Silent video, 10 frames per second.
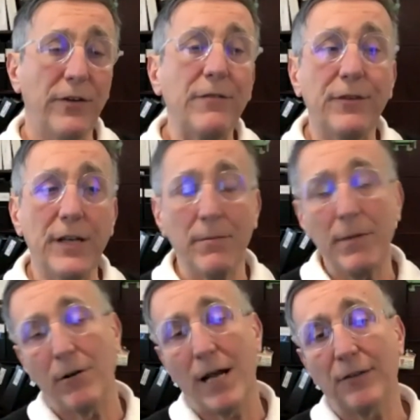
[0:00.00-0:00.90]
50
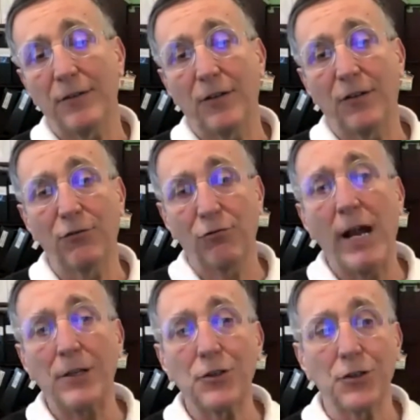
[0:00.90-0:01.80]
amino acid
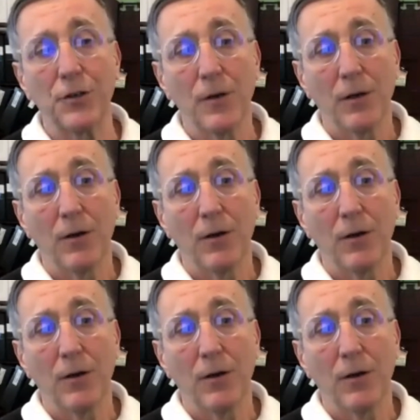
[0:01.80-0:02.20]
stretch